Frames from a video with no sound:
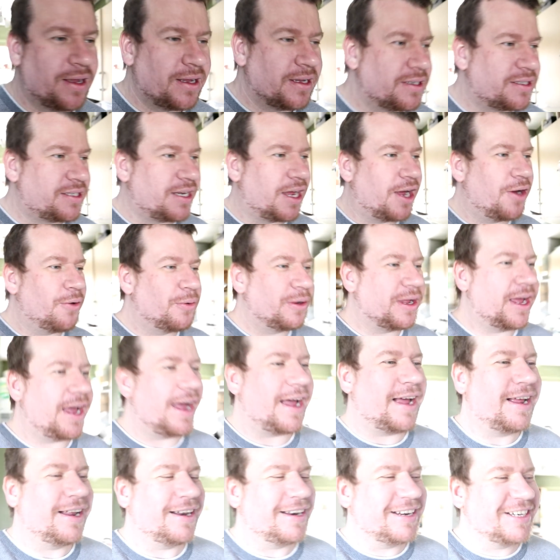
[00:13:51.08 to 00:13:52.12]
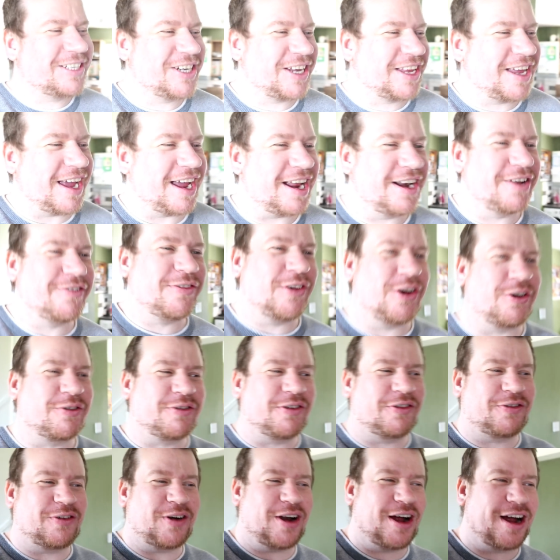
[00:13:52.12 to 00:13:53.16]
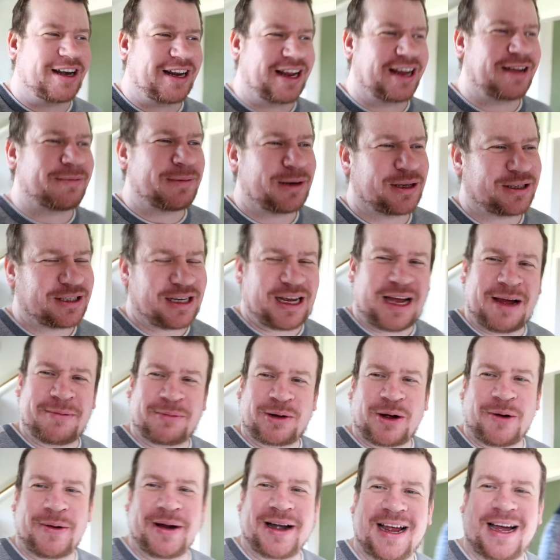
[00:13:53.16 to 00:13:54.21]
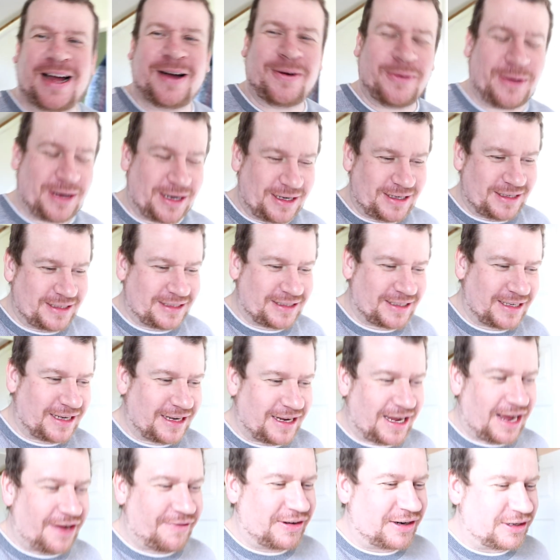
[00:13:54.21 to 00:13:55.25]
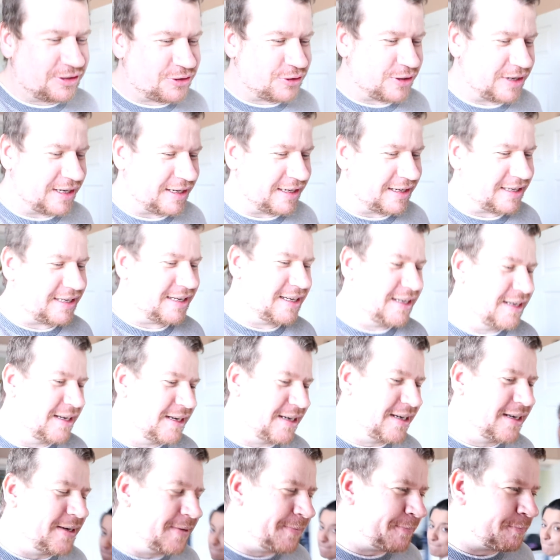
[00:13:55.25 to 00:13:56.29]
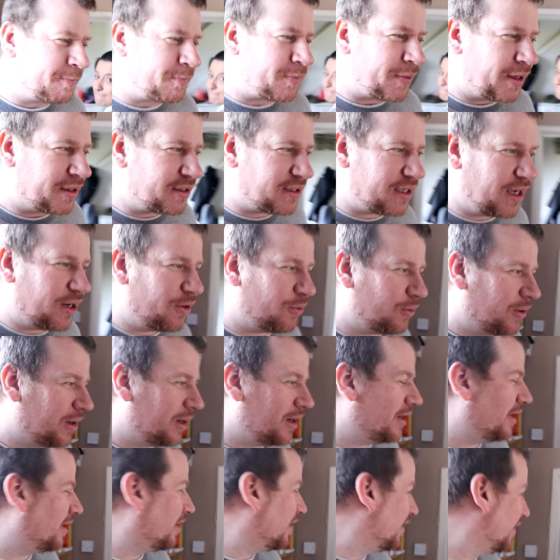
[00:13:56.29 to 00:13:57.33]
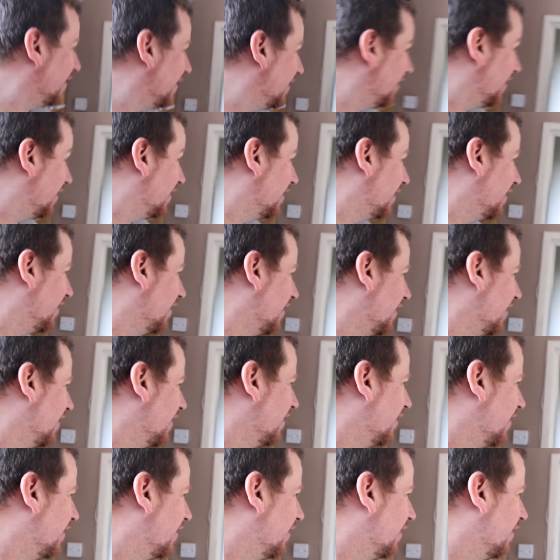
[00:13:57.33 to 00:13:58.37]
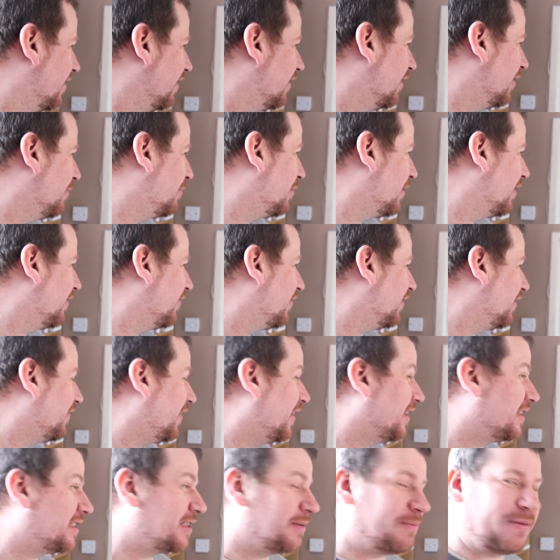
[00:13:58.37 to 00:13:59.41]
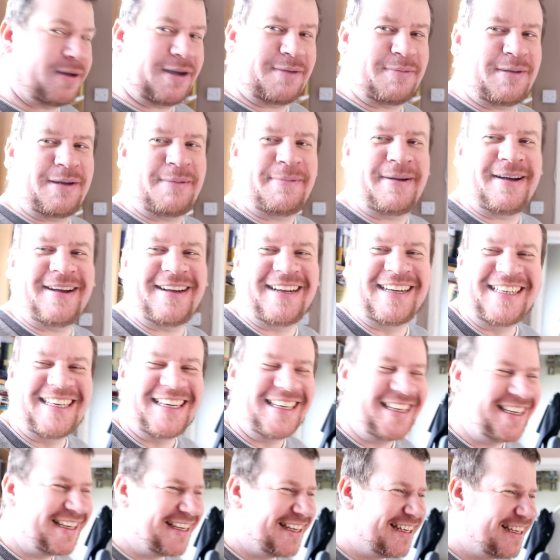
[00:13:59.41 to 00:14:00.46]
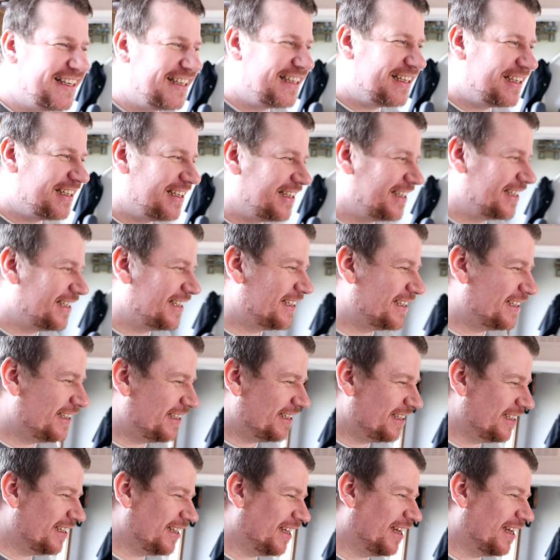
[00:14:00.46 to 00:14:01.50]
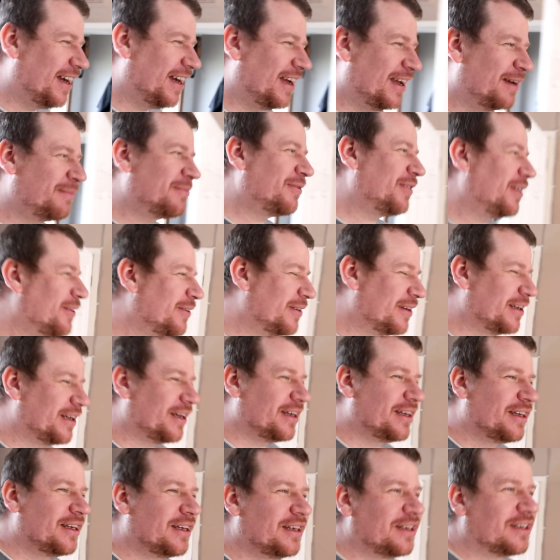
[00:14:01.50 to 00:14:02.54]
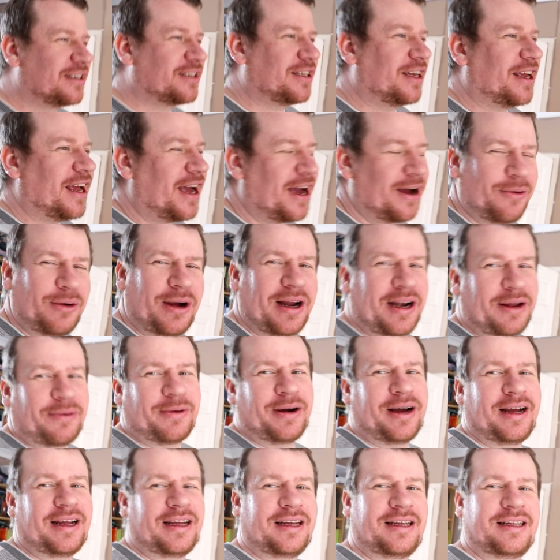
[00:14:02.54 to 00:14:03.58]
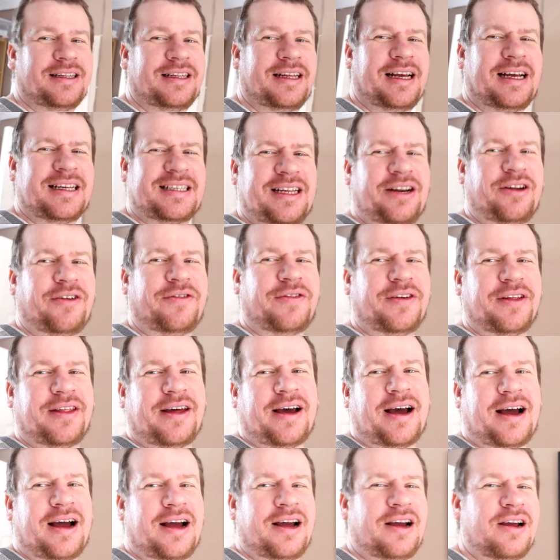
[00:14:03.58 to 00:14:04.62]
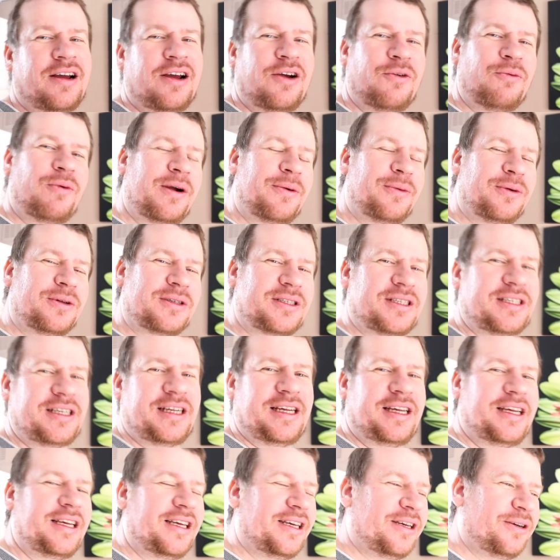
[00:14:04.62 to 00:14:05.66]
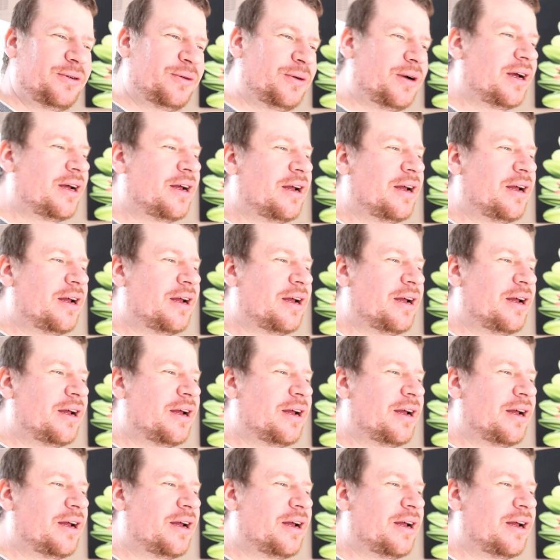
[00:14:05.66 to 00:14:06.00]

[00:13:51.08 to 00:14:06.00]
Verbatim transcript: So yeah, at least you're getting a vlog for Friday because I am going out and uh, having a drink. So uh, you're pulling funny faces behind my back. No, you're just following me everywhere. I am following you. So yeah, anyway, that's enough of that. We will see you